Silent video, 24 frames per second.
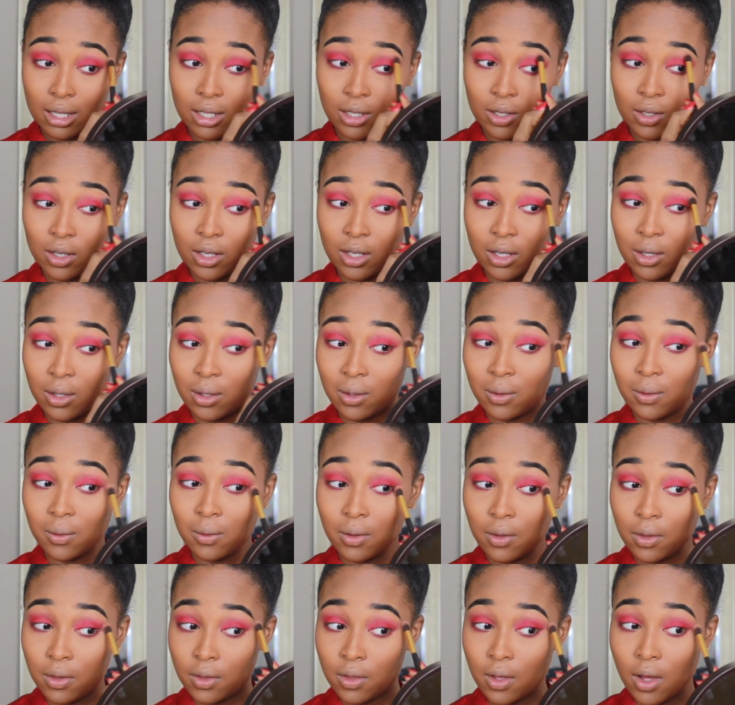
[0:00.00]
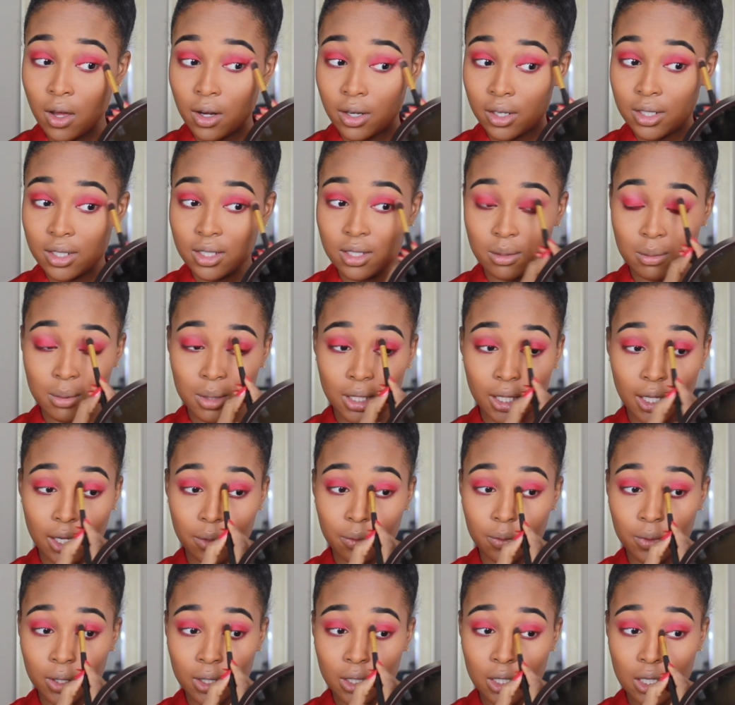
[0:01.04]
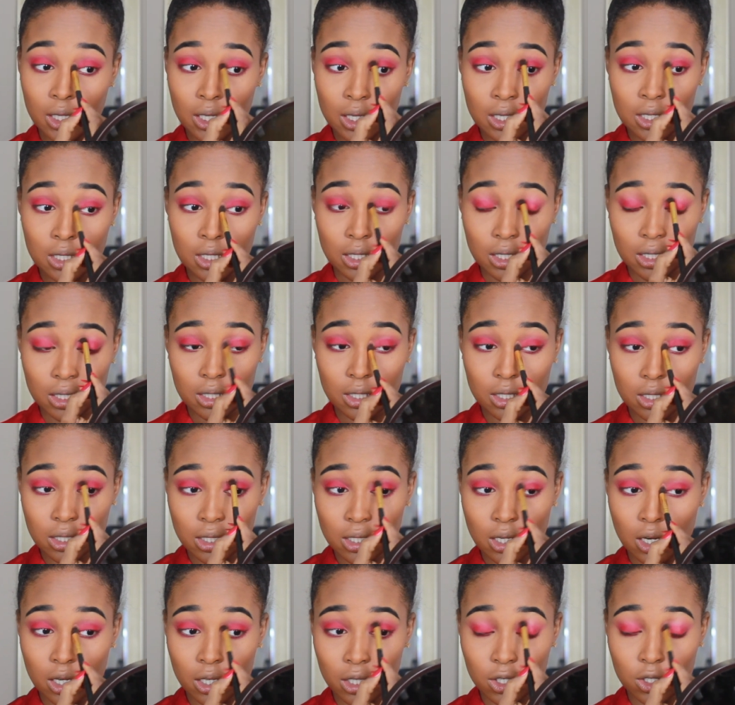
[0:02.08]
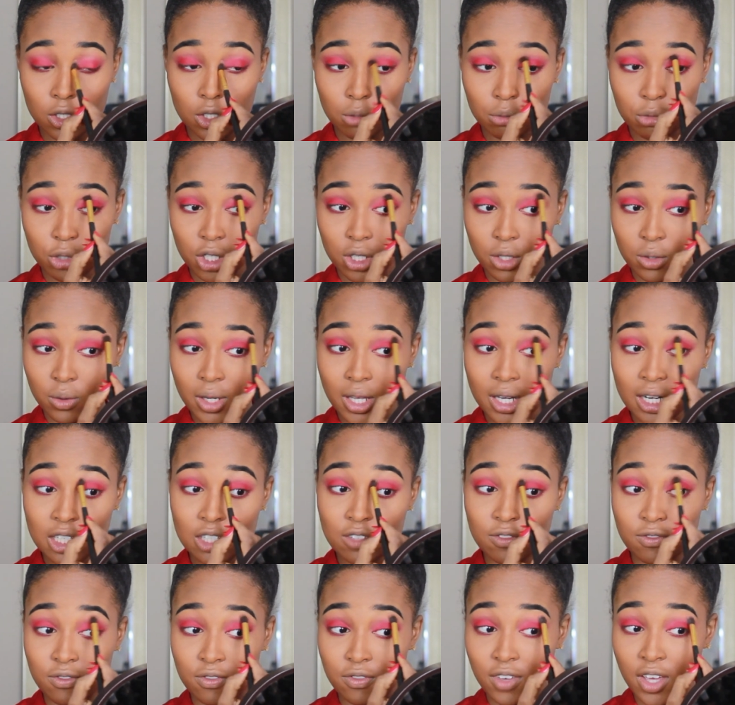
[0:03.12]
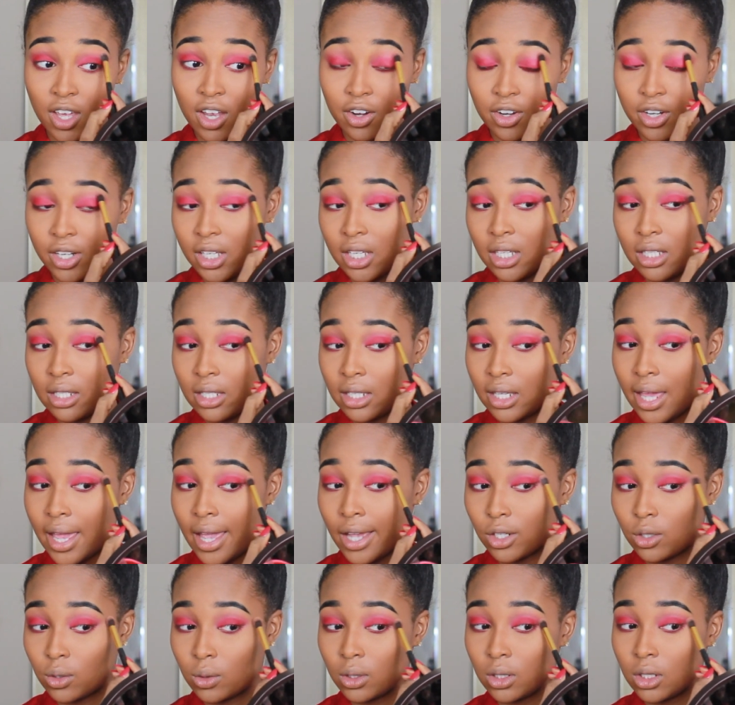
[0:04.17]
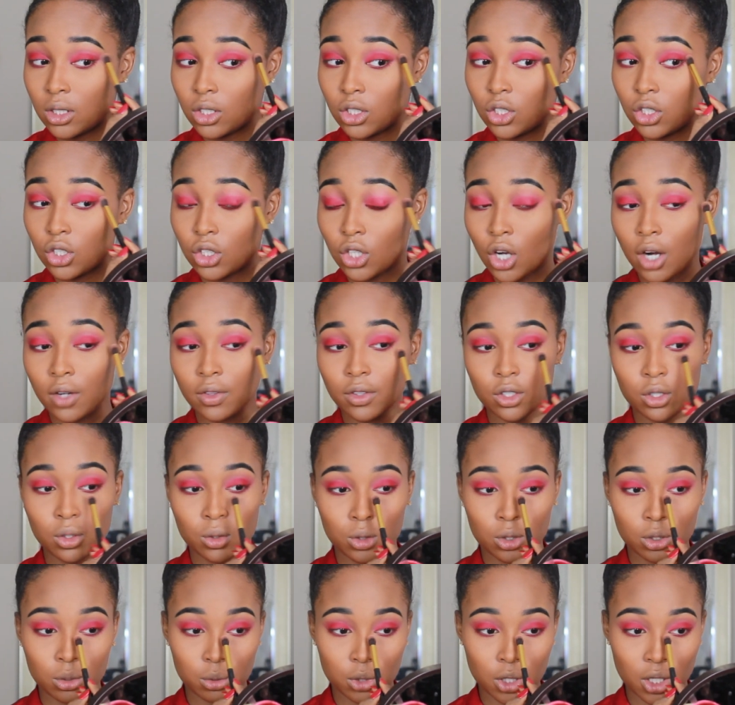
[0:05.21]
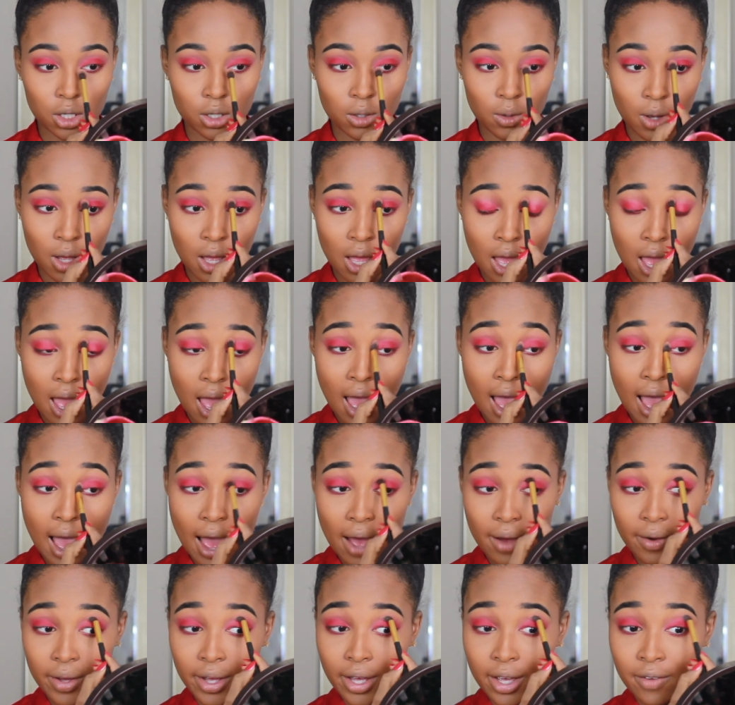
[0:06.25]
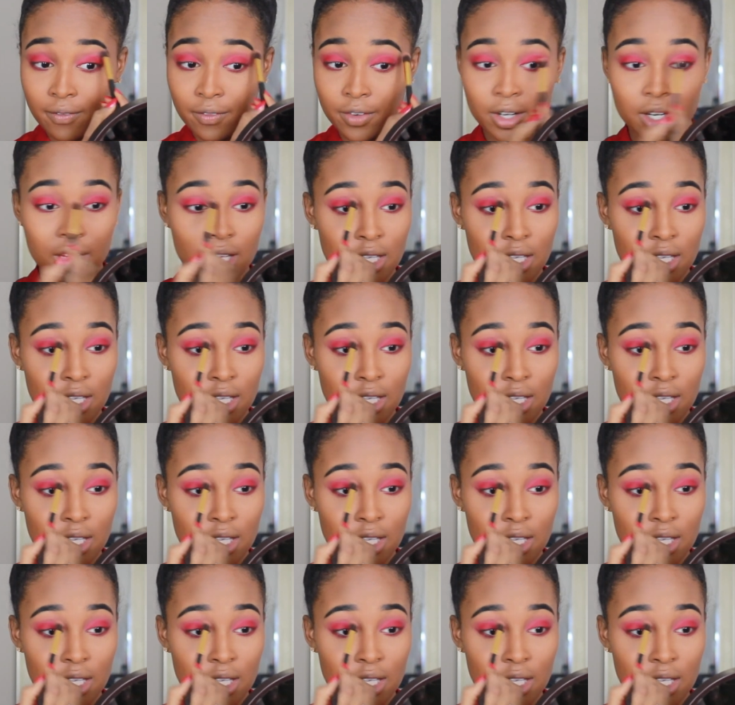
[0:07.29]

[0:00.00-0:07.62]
you know, thought it to be like really easy to start a YouTube channel. And it's very easy actually to start the YouTube channel. However,